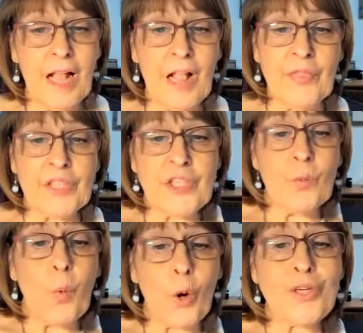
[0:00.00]
And that
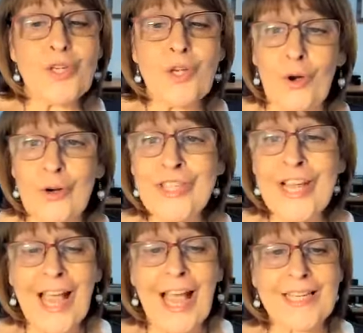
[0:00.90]
it was God
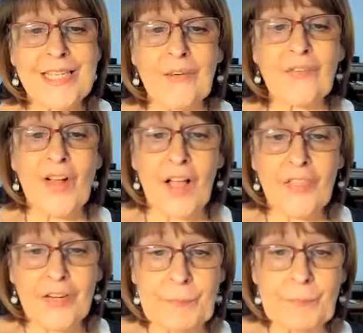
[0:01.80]
as their
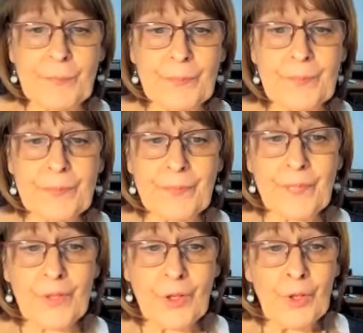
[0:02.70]
father
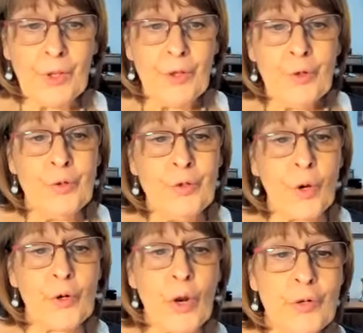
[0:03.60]
who
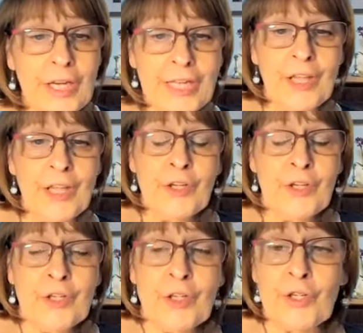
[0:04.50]
not only
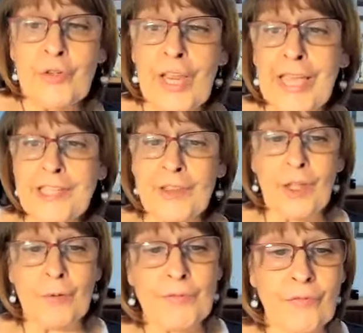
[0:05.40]
created
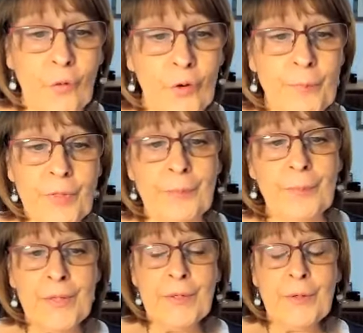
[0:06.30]
them and formed
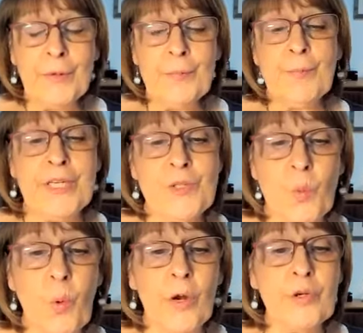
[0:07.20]
them, but is
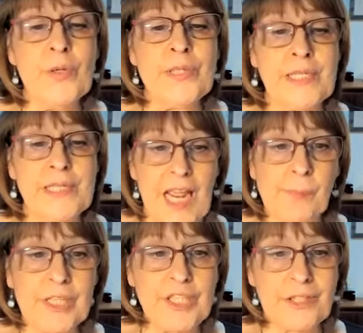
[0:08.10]
the one who's
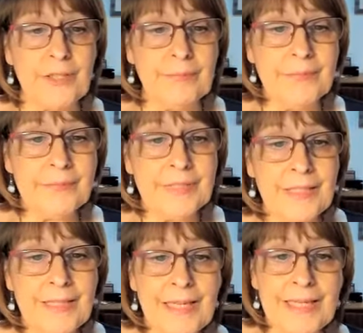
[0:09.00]
established them
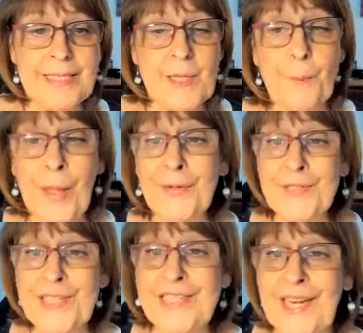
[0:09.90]
and is
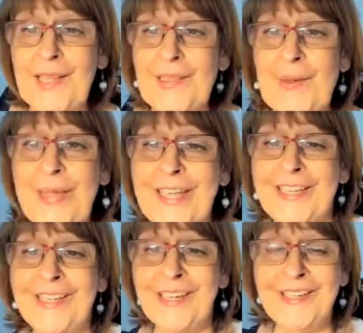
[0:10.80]
about to take them
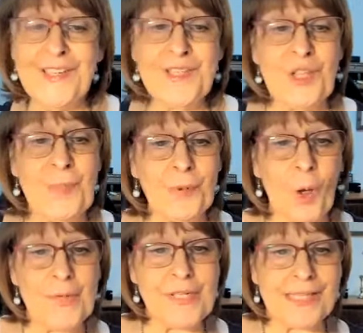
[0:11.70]
in to the
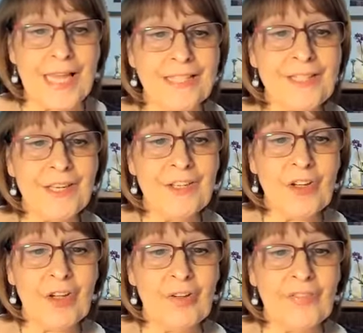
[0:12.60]
promised land
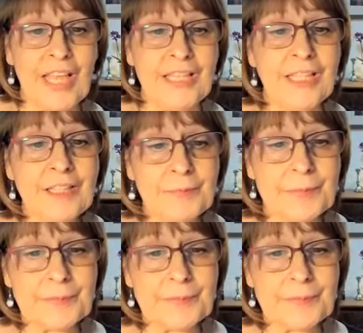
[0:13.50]
of Canaan.